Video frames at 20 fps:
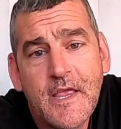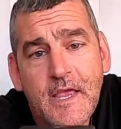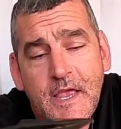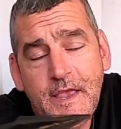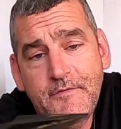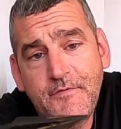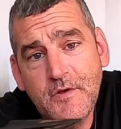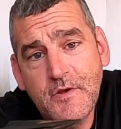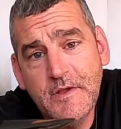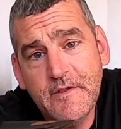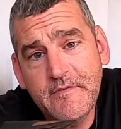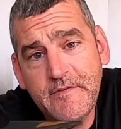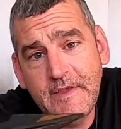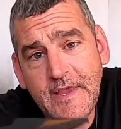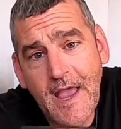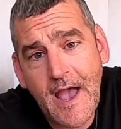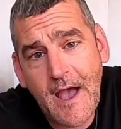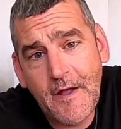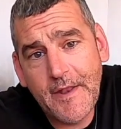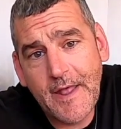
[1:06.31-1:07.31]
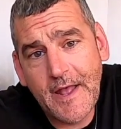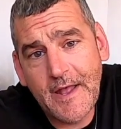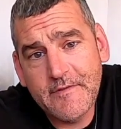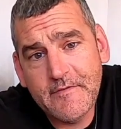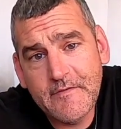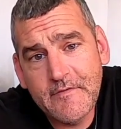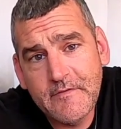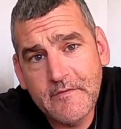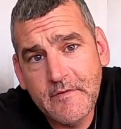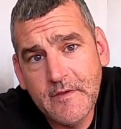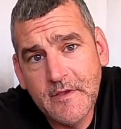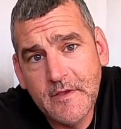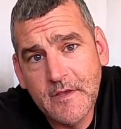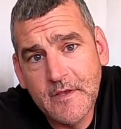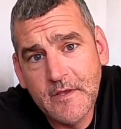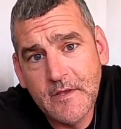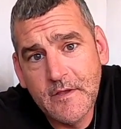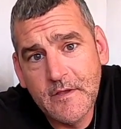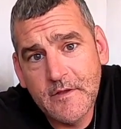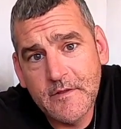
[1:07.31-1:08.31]
If you can see how that's
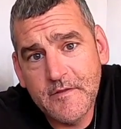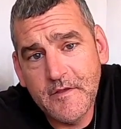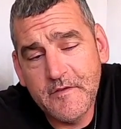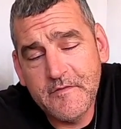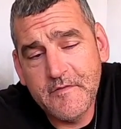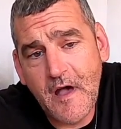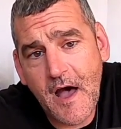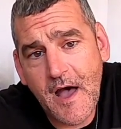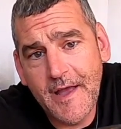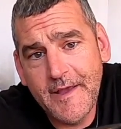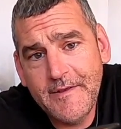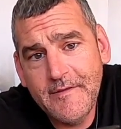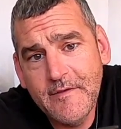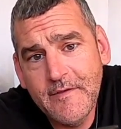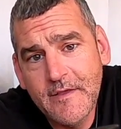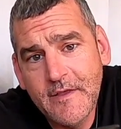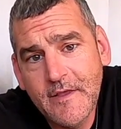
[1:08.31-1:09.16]
designed.